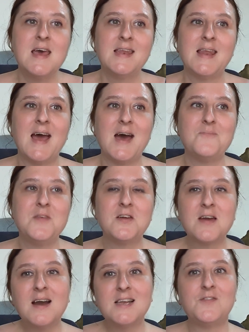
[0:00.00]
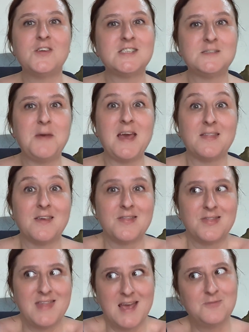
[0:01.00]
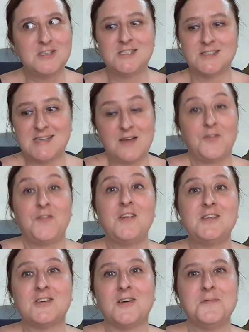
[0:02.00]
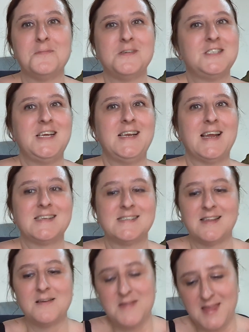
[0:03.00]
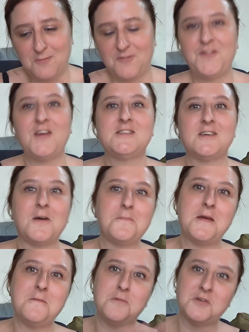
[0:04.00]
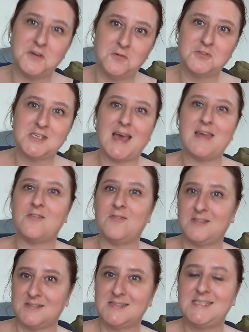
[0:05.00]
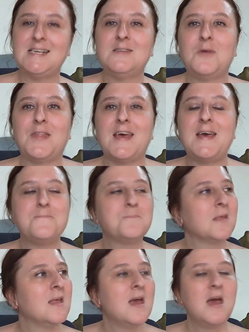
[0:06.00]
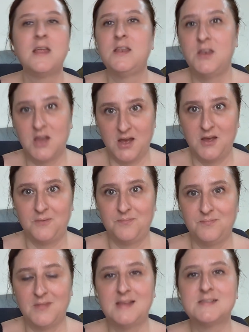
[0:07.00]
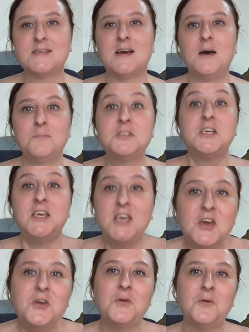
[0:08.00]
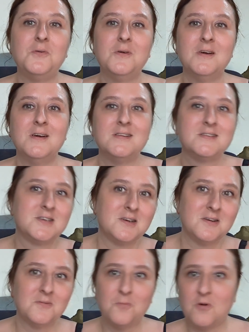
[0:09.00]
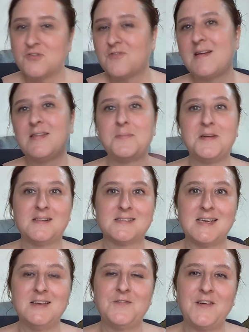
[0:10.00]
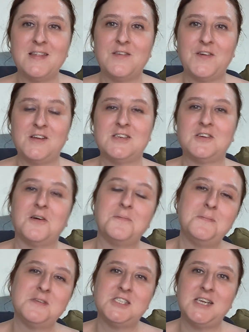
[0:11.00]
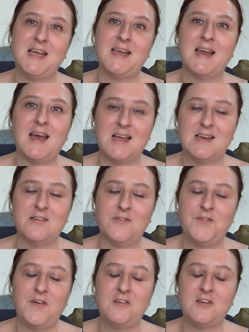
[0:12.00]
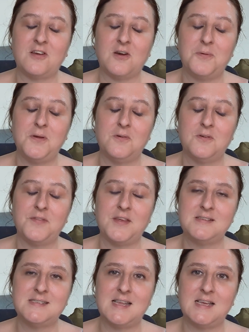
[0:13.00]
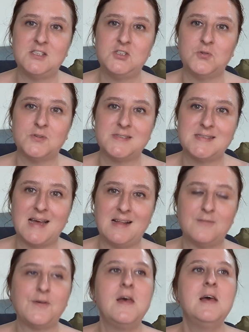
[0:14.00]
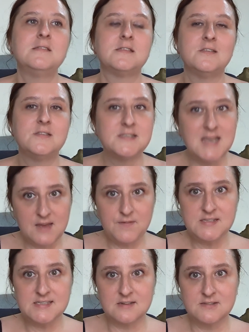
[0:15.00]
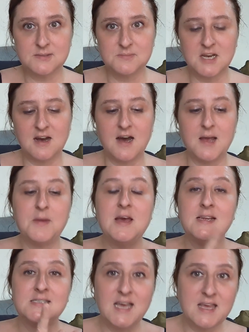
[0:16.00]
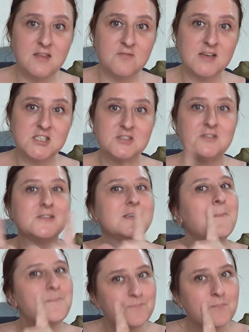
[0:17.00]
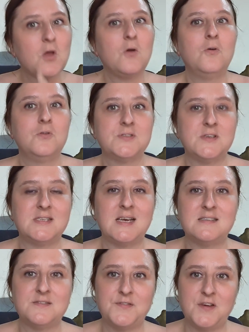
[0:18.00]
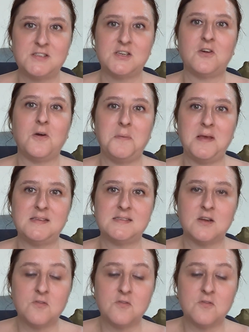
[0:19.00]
Now, you kind of expect that they would just have a photocopy machine next to them and they would photocopy it and put it all together and deal with it. No, it's up to you to wander around the building, find the photocopy machine and photocopy all of those things yourself. So save yourself some time, take the originals, also take some photocopies.